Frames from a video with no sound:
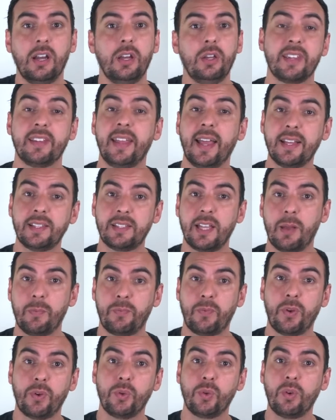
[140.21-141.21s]
The next step
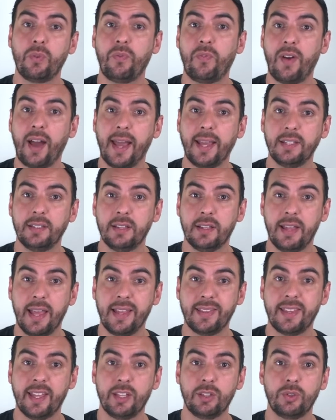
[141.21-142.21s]
for you to find,
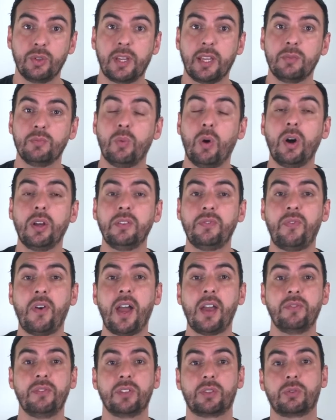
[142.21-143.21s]
and then you can
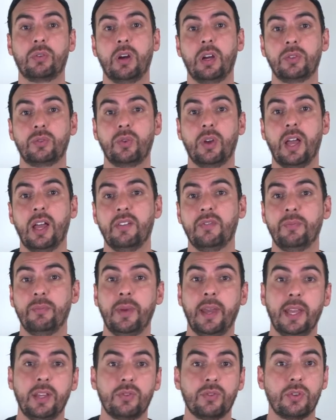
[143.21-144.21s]
modify this chord to have
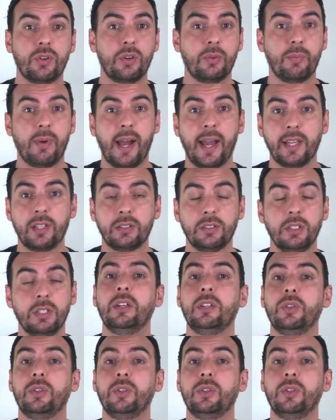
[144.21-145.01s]
major or minor,